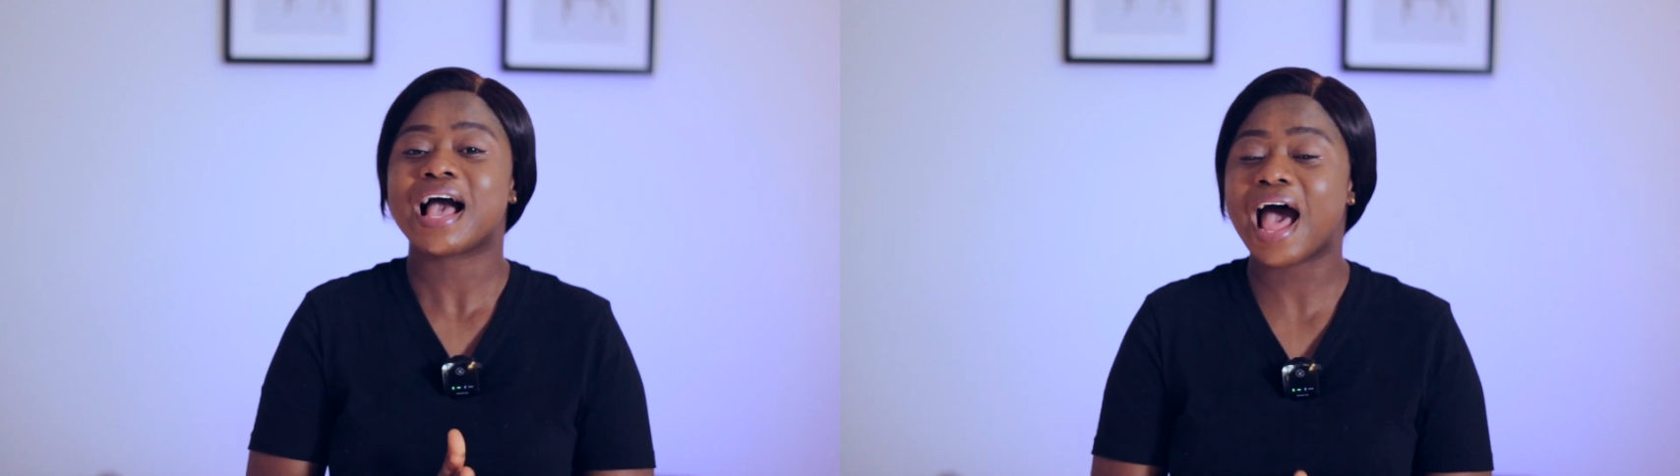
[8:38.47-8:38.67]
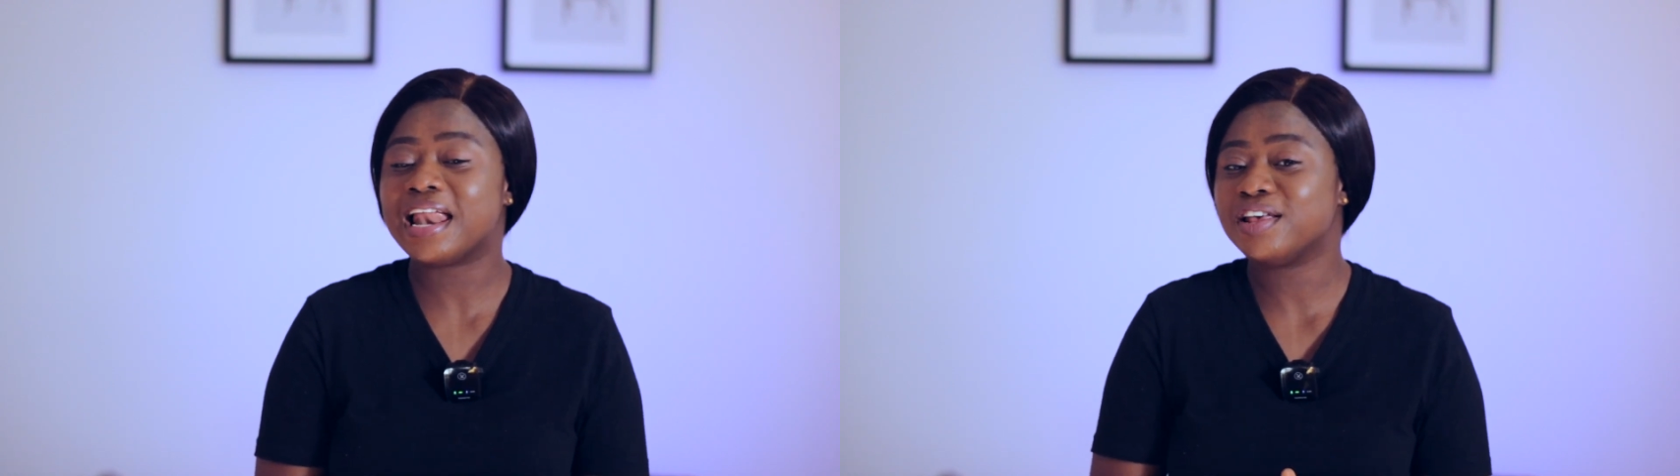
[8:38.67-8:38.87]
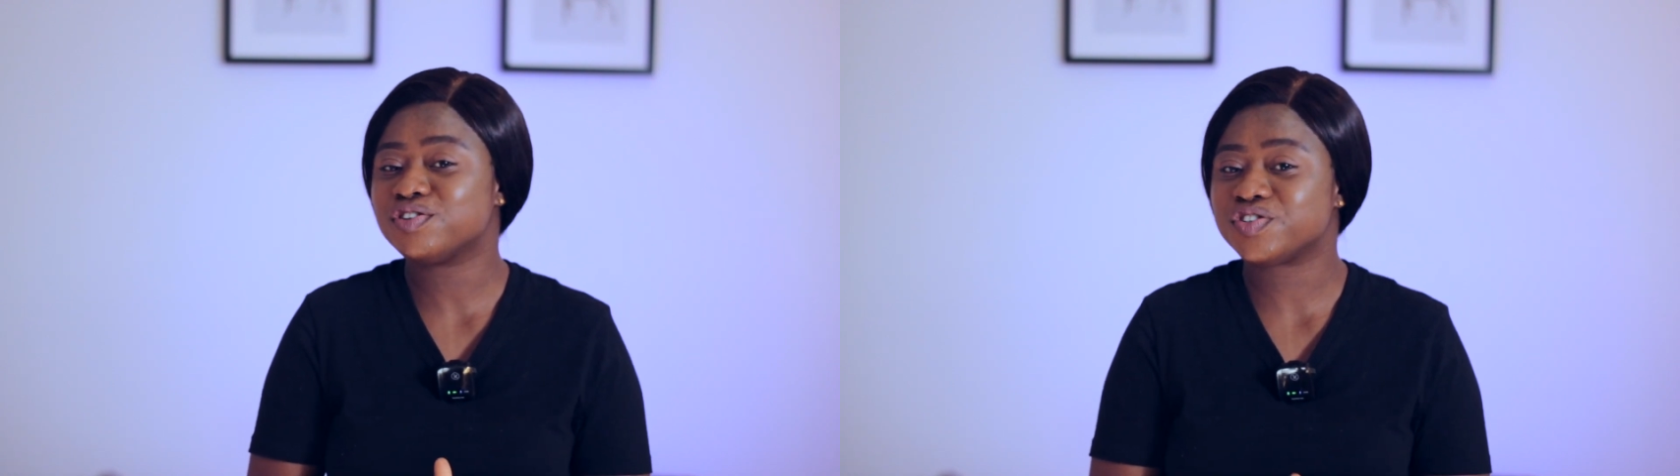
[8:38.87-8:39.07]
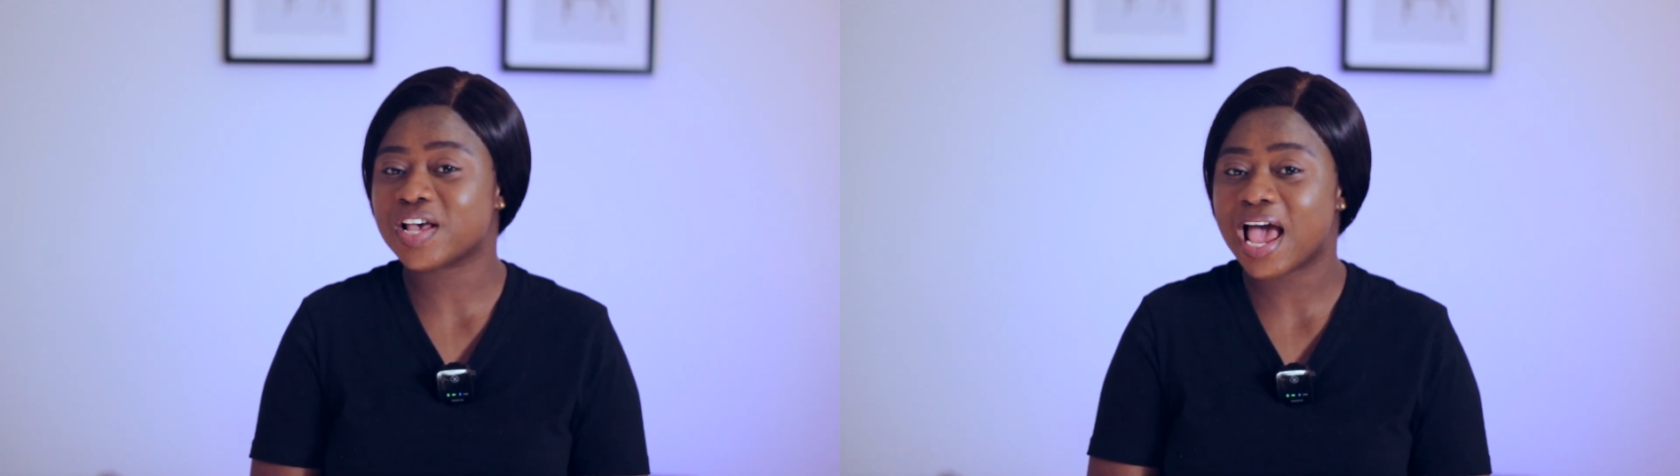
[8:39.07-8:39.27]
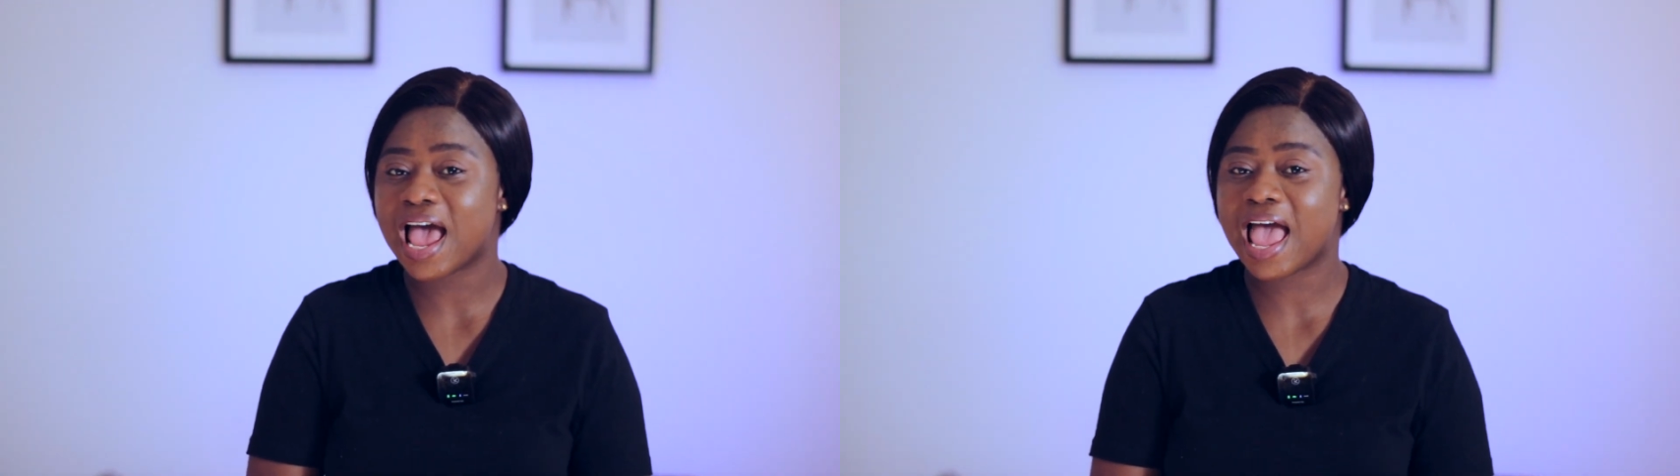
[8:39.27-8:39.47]
Kindly
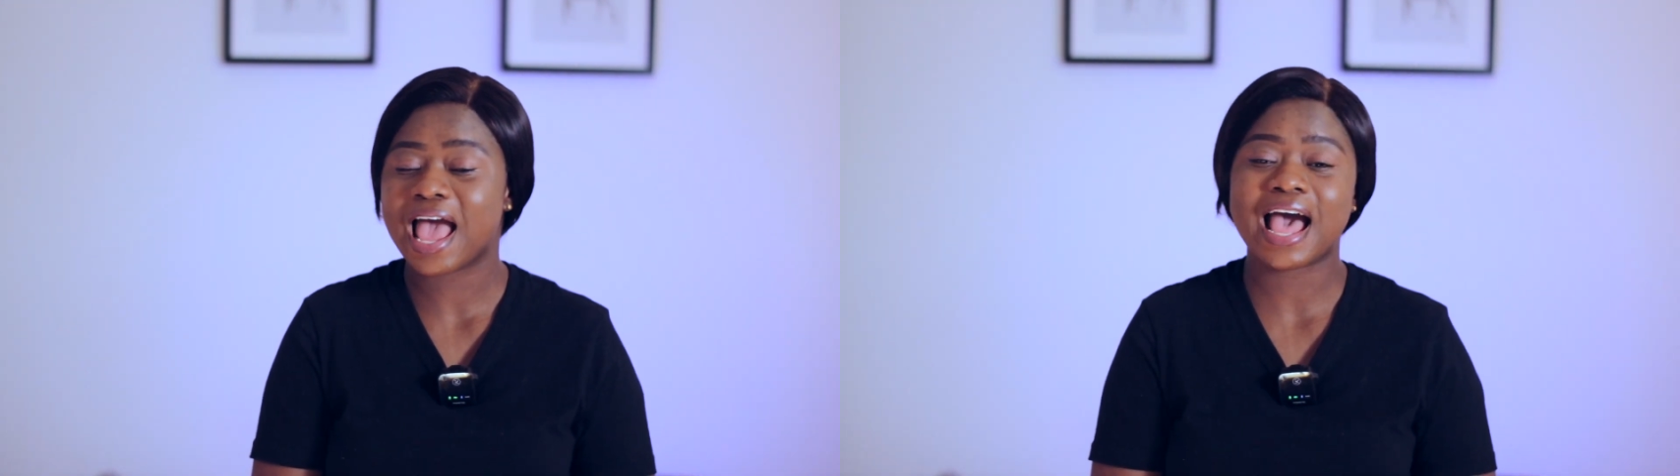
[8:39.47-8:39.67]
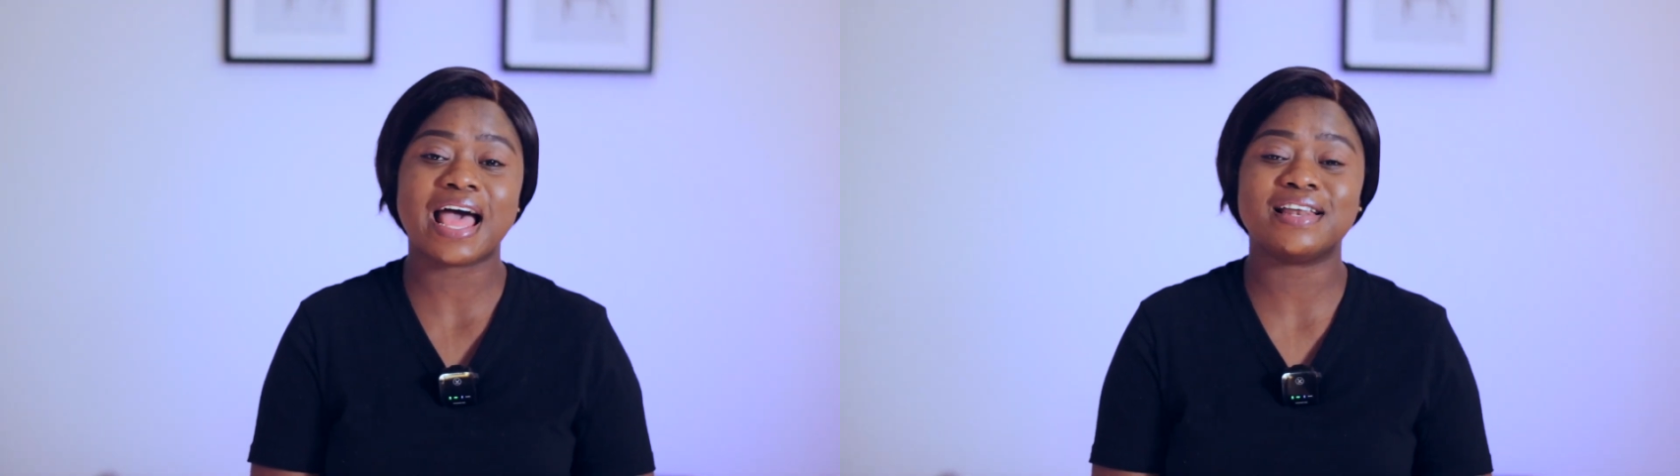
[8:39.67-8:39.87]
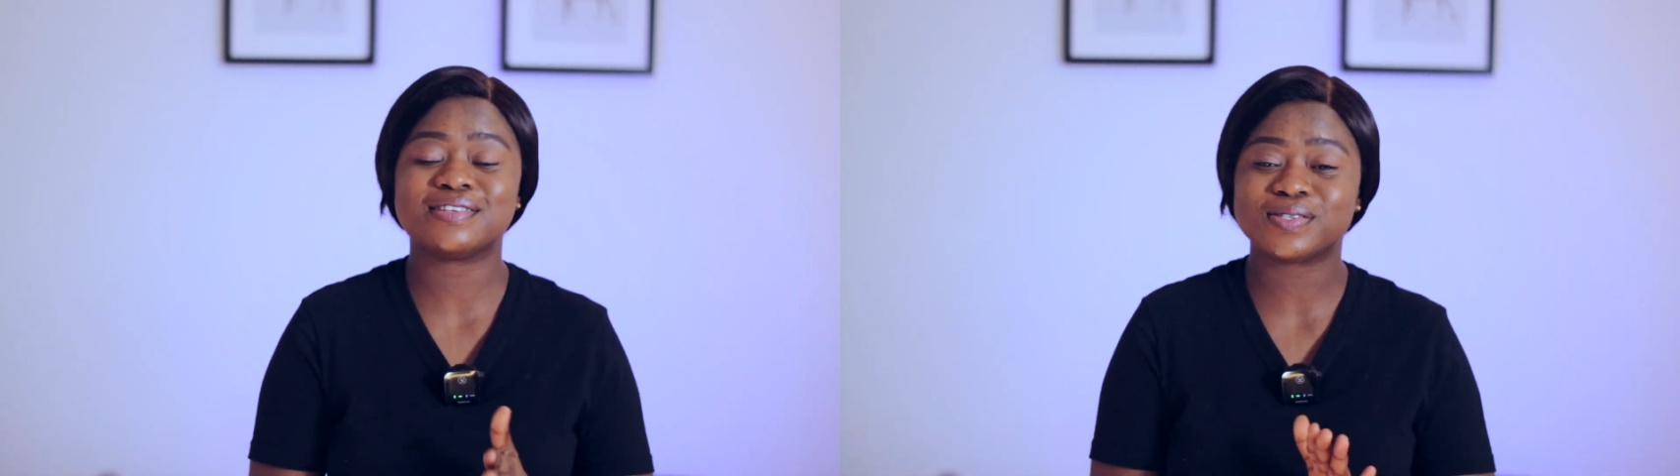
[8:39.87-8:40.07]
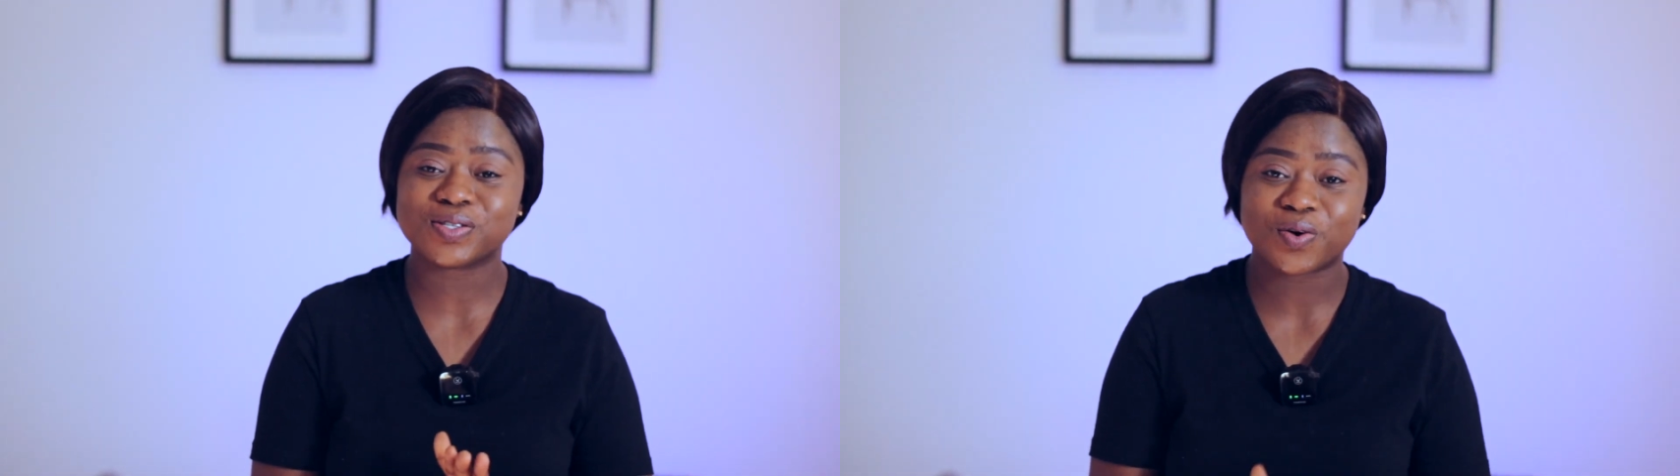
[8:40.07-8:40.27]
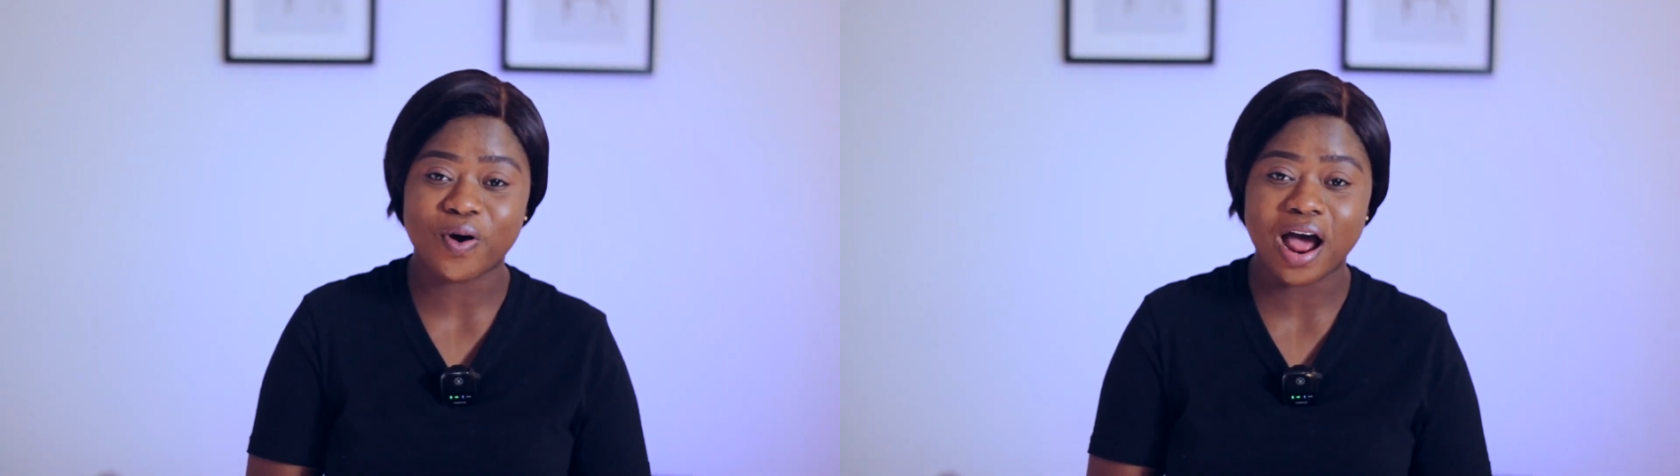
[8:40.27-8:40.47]
share, kindly
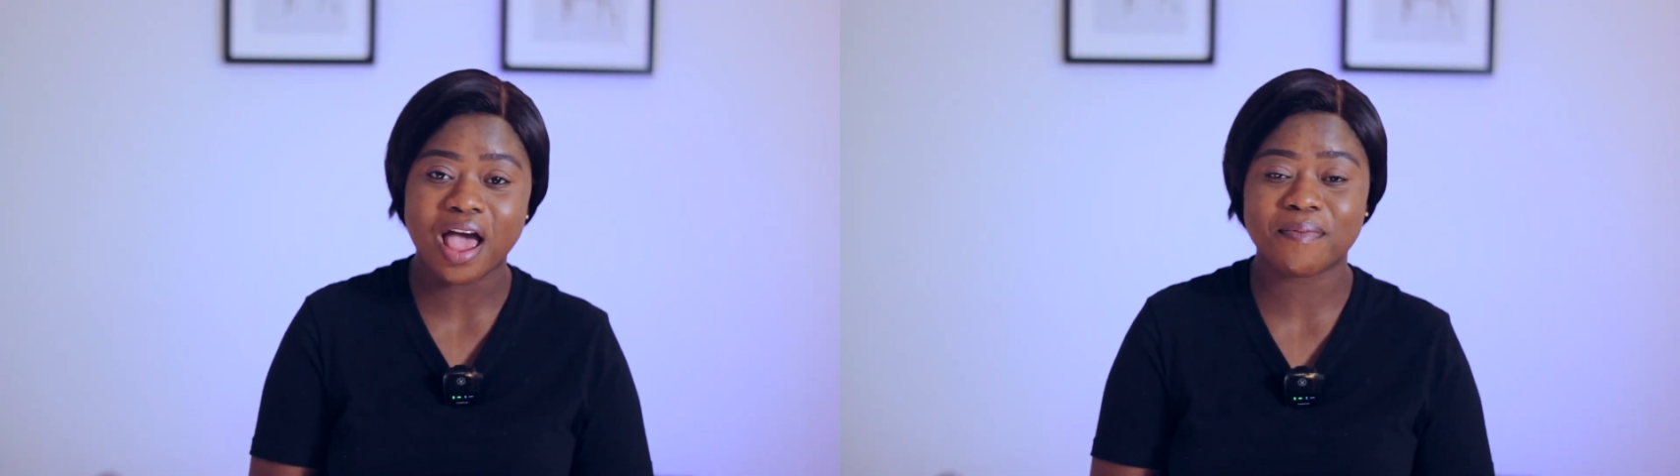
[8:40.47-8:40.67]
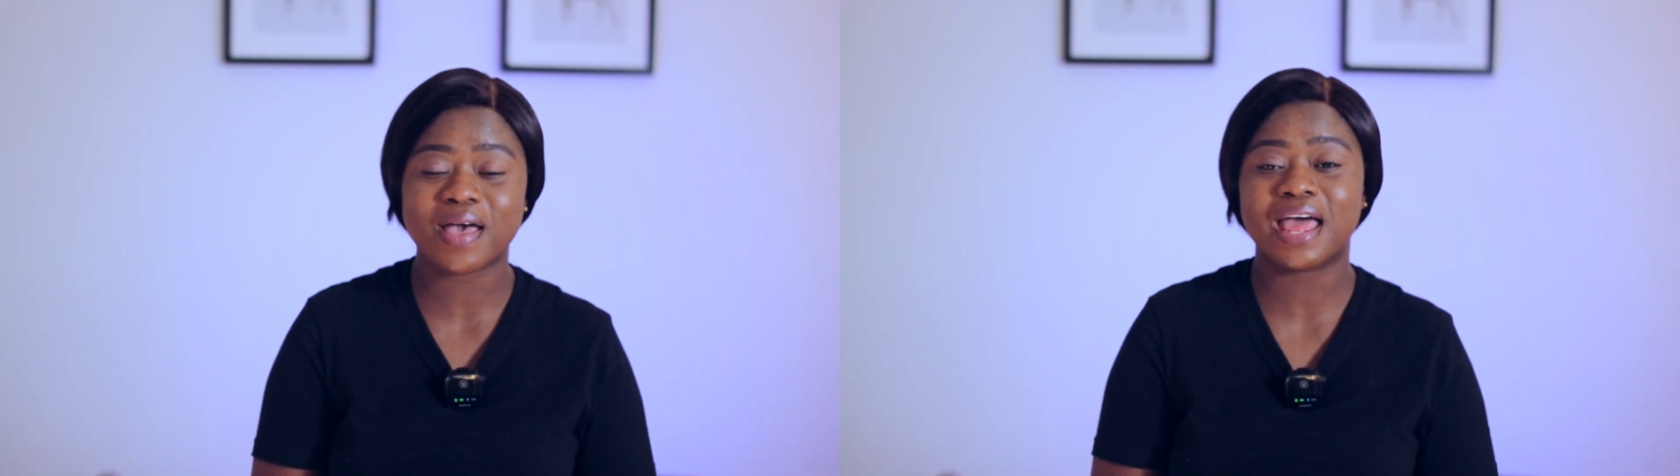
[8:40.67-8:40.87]
subscribe,